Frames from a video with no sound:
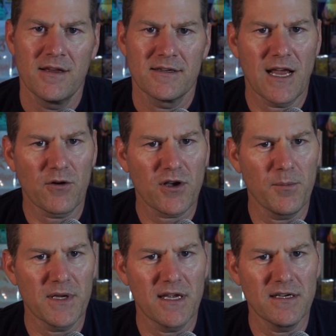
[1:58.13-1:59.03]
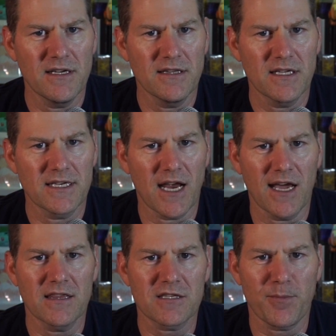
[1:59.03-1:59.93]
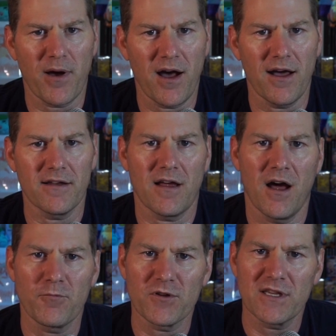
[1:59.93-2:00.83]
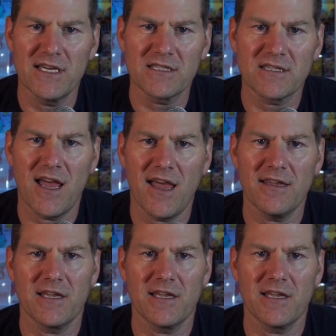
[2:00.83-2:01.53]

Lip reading: Now coming in the 9th spot on release day,